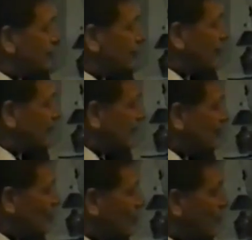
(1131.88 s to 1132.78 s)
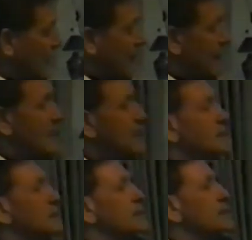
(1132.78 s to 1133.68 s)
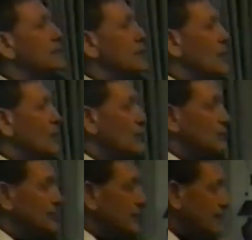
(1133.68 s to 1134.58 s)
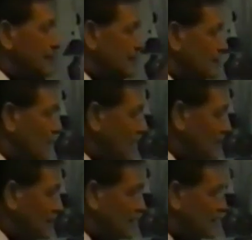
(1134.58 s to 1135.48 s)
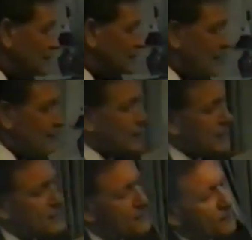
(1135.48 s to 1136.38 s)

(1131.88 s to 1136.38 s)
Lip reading: if they need more power. So there's a whole series of ways we can do it that way.